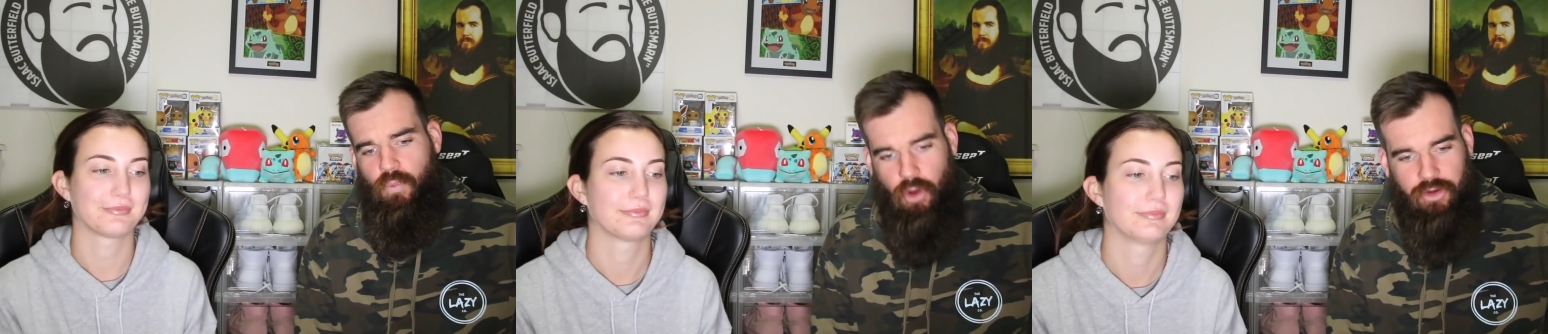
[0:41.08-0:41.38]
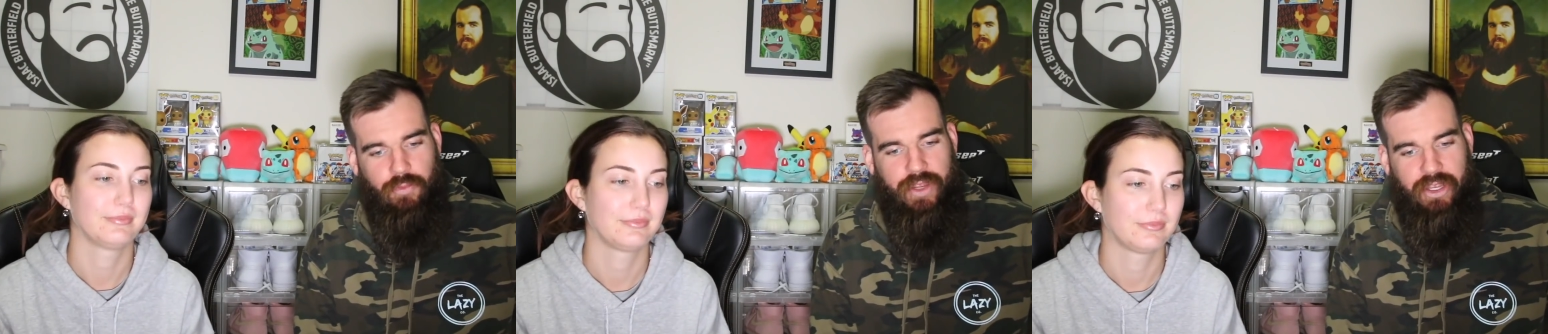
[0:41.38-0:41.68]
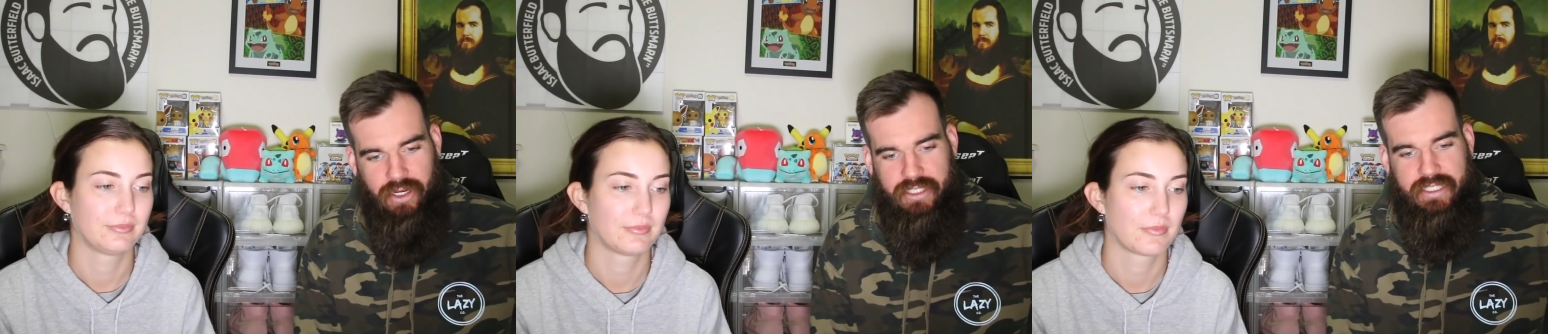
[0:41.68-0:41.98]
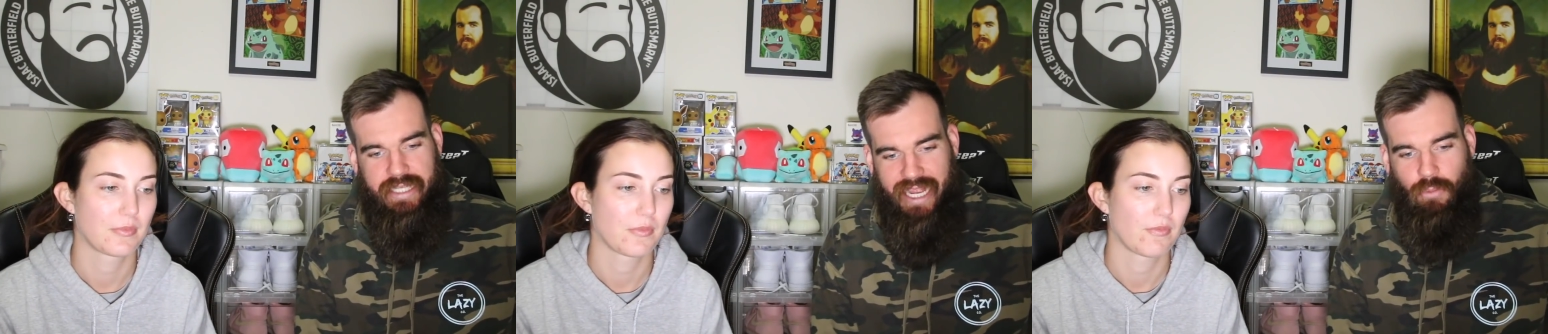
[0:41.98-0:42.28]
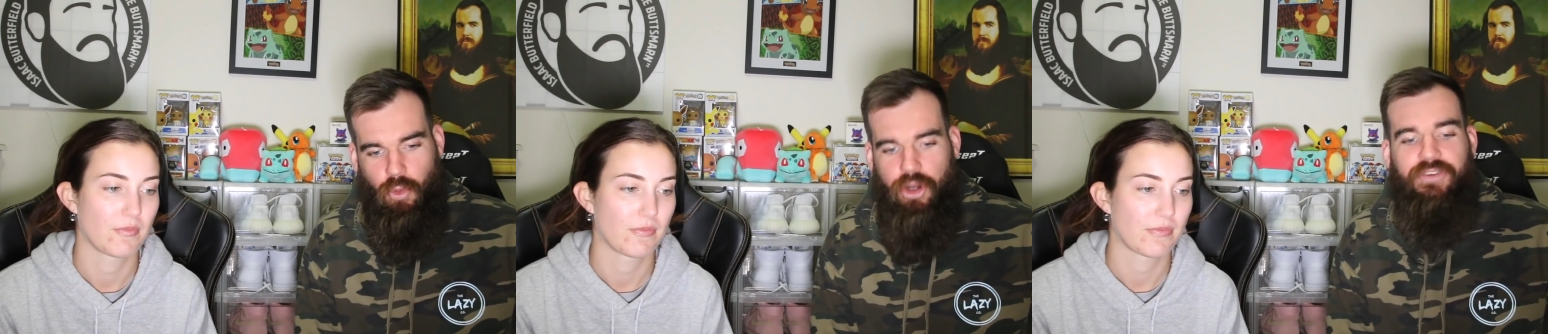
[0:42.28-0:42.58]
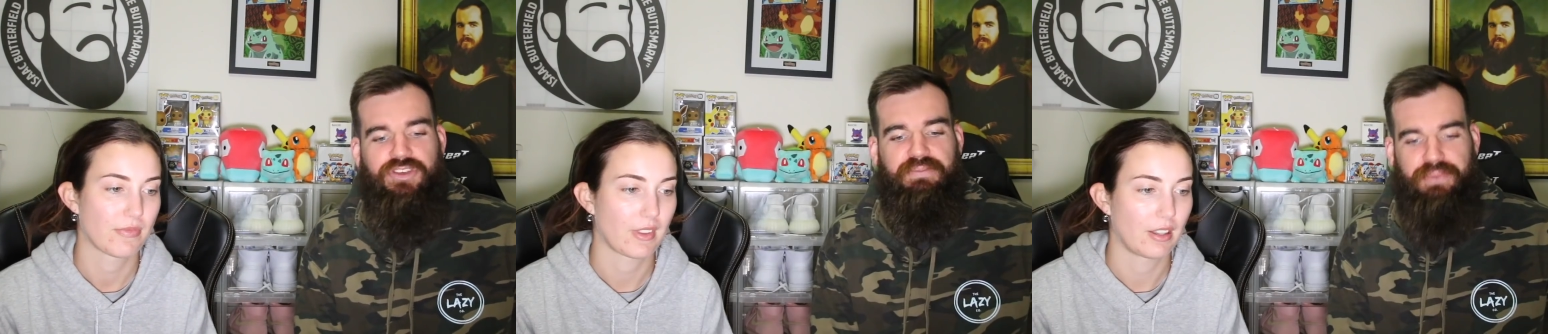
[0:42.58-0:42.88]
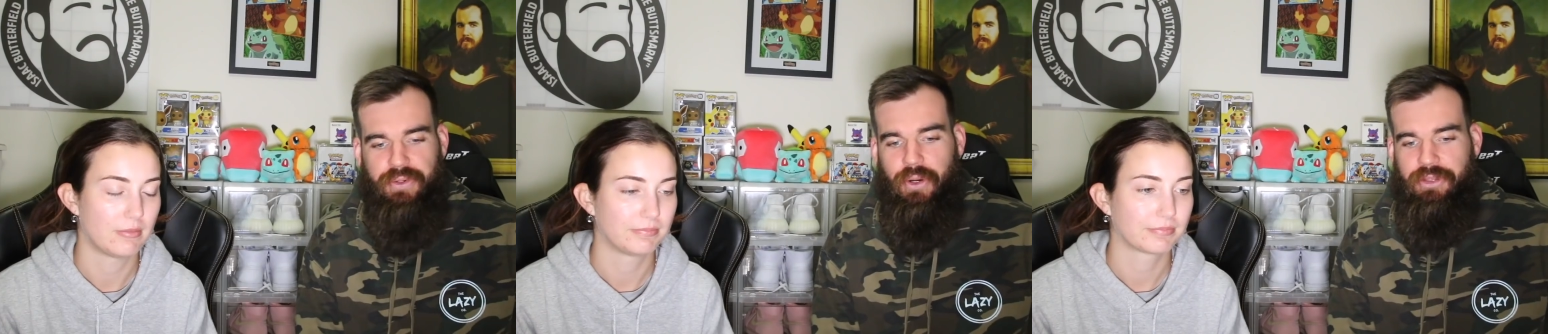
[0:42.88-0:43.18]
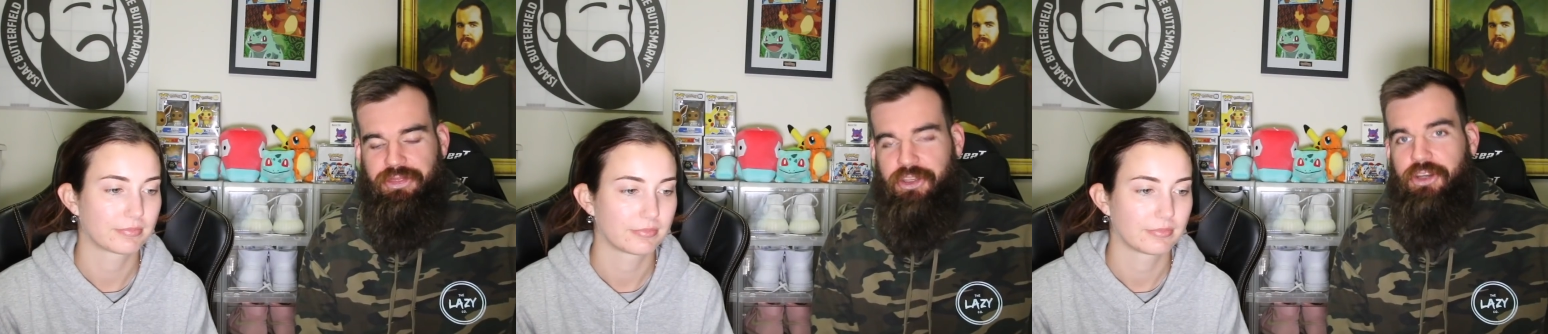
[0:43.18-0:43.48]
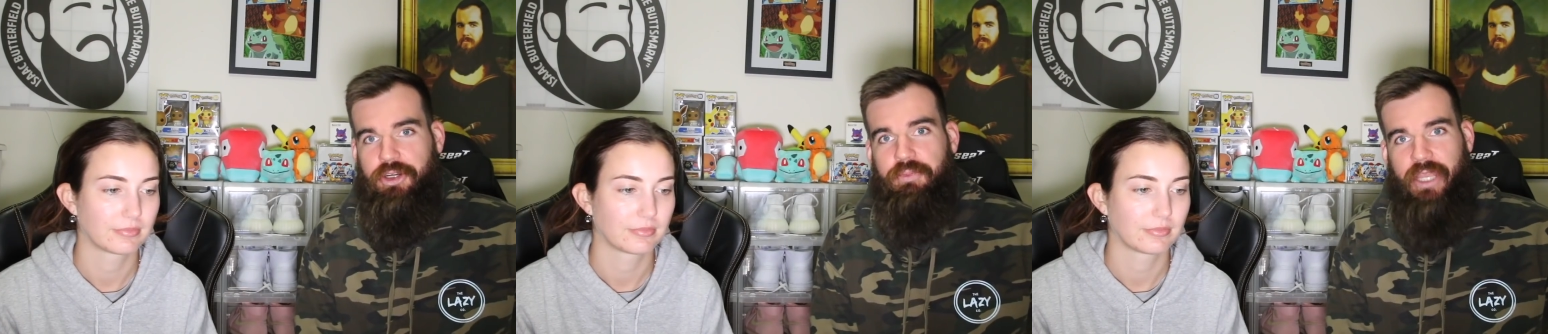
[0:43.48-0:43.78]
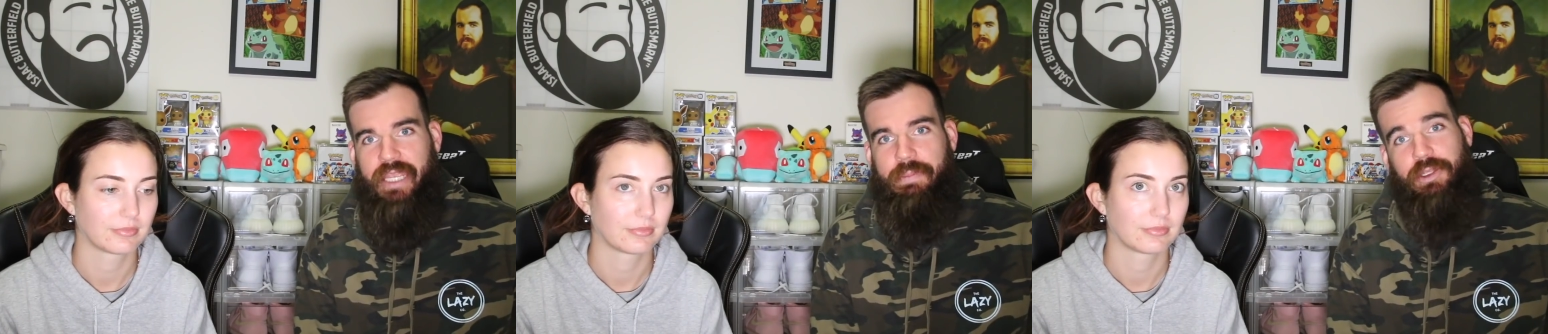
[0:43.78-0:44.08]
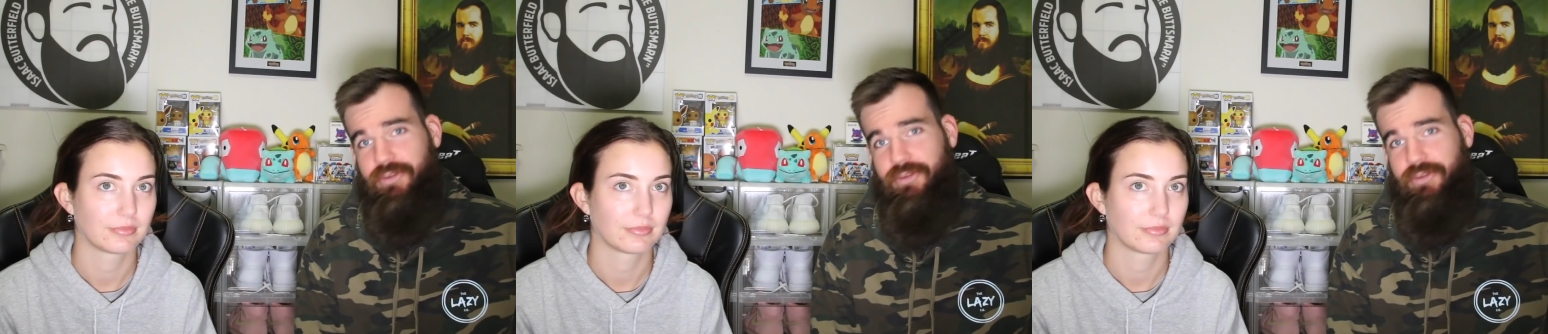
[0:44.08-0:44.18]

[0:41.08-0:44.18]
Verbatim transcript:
Speaker 1: what have we got today? What have you brought the good people